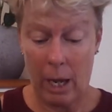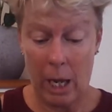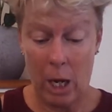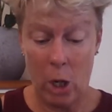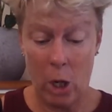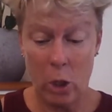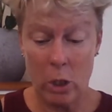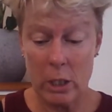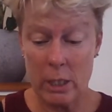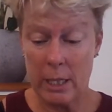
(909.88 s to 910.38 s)

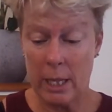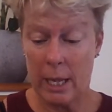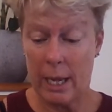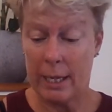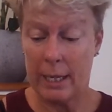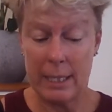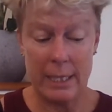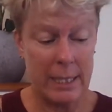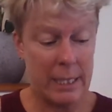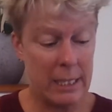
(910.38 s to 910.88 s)
looks like
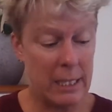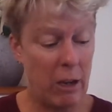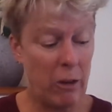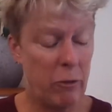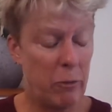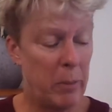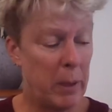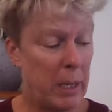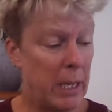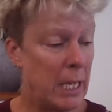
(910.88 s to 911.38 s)
it's
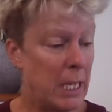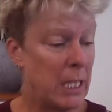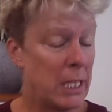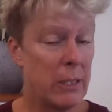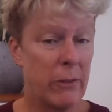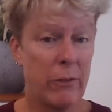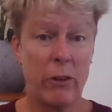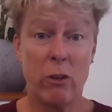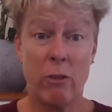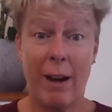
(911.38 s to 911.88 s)
tough
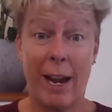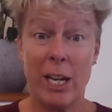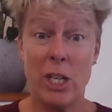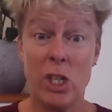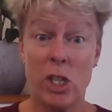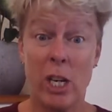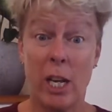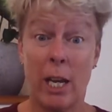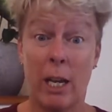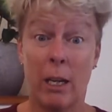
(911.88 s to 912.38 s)
bickies for
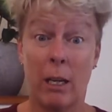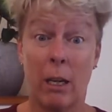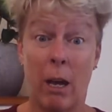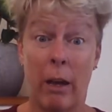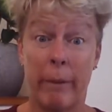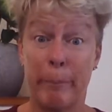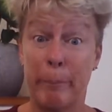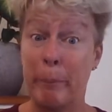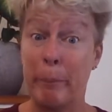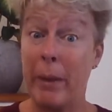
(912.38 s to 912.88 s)
Russia.
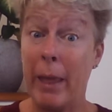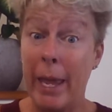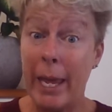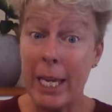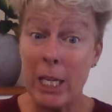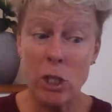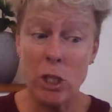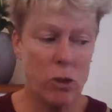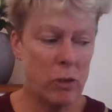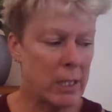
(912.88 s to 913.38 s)

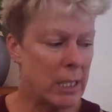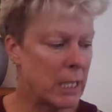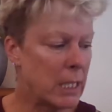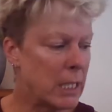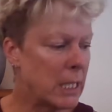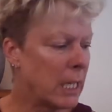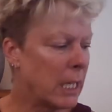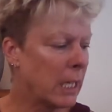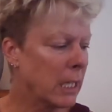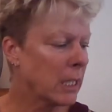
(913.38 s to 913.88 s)

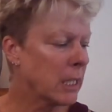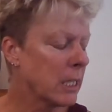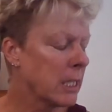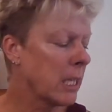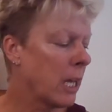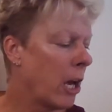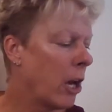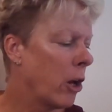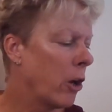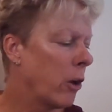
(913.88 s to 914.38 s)
Interesting.
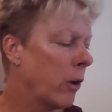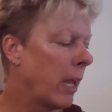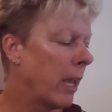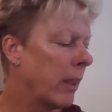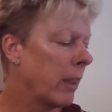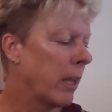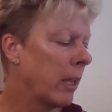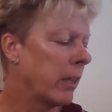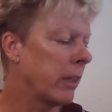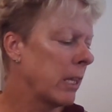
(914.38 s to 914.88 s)
So,
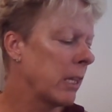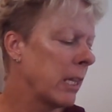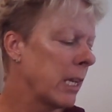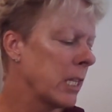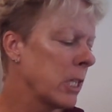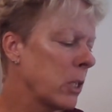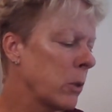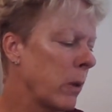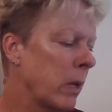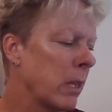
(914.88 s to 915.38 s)
and I think
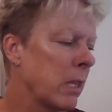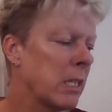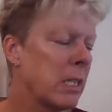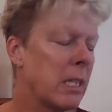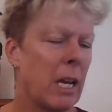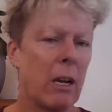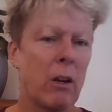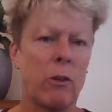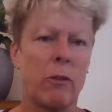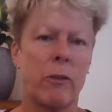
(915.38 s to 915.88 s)
that's where the
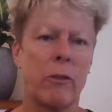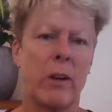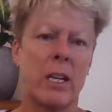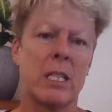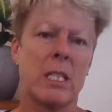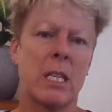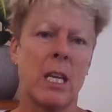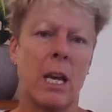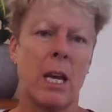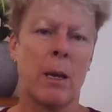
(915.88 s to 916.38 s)

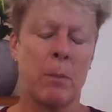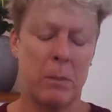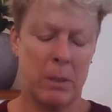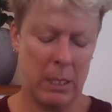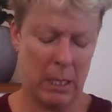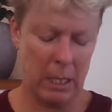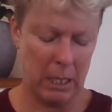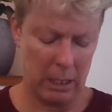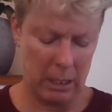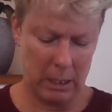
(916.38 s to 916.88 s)
sacrifice
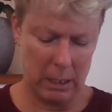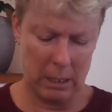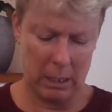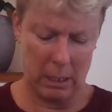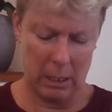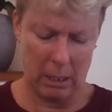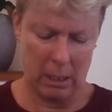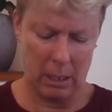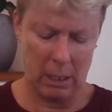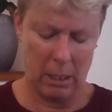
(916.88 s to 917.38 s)
comes in, is
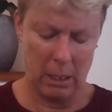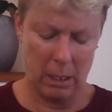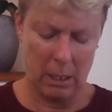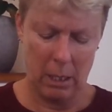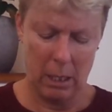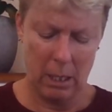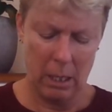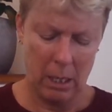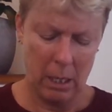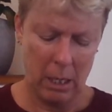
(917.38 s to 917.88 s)
that
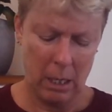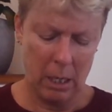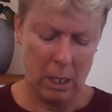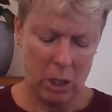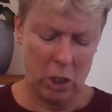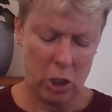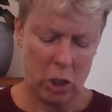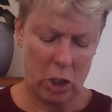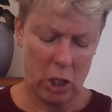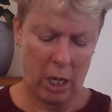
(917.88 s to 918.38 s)

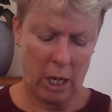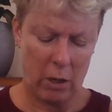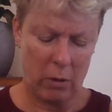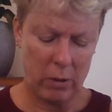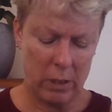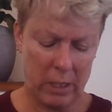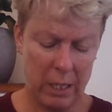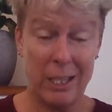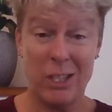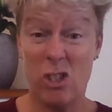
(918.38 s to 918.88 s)
China
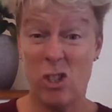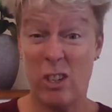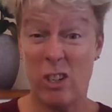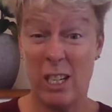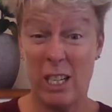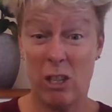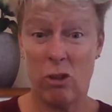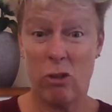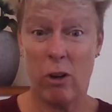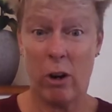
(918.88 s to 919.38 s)
is
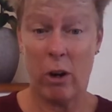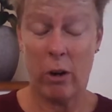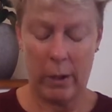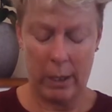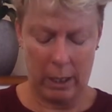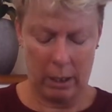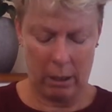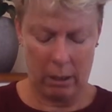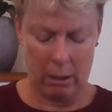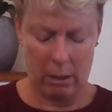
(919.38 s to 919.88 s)
literally
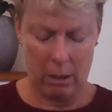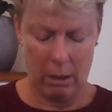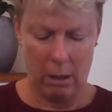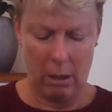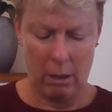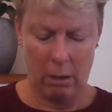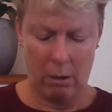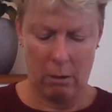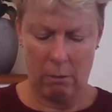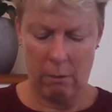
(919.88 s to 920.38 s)
throwing
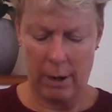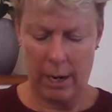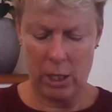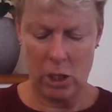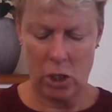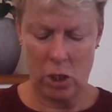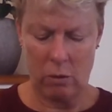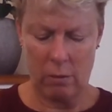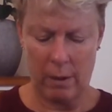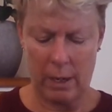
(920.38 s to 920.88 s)

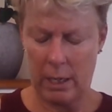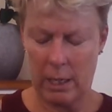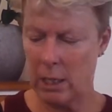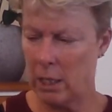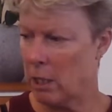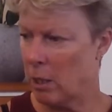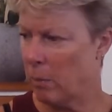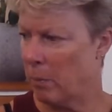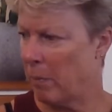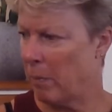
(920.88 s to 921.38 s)
Russia
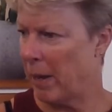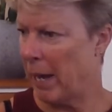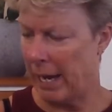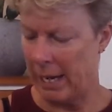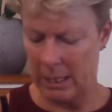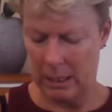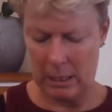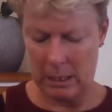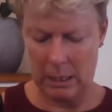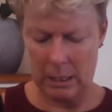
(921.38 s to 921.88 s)
under the
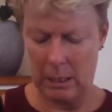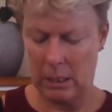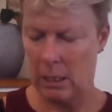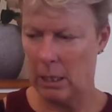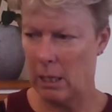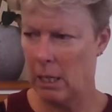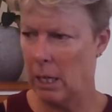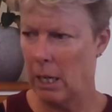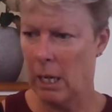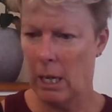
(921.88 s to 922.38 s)
bus
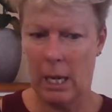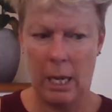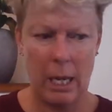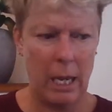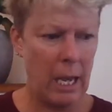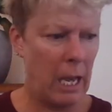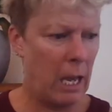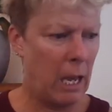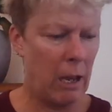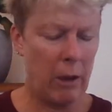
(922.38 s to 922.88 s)

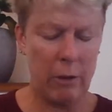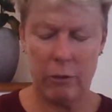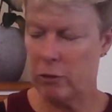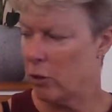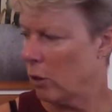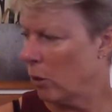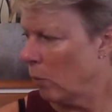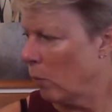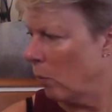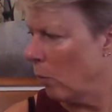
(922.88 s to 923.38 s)

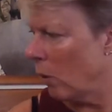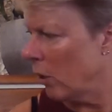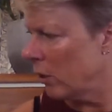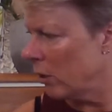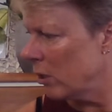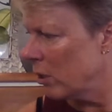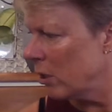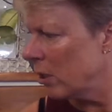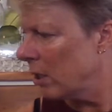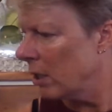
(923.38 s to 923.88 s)
after
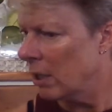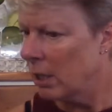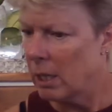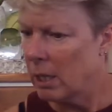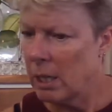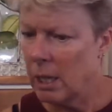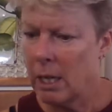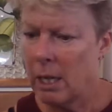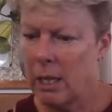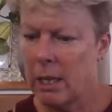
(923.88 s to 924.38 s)
what
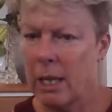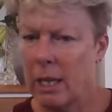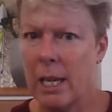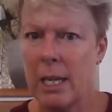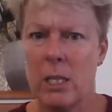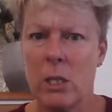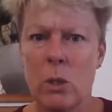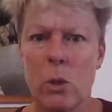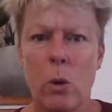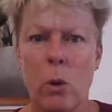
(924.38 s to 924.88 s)

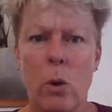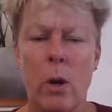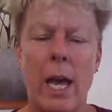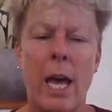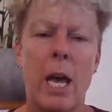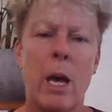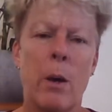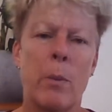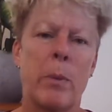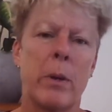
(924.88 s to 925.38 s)
they saw
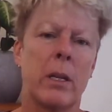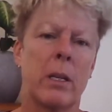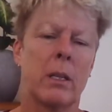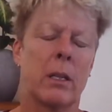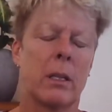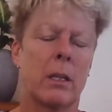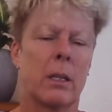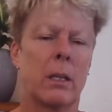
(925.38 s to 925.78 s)
happen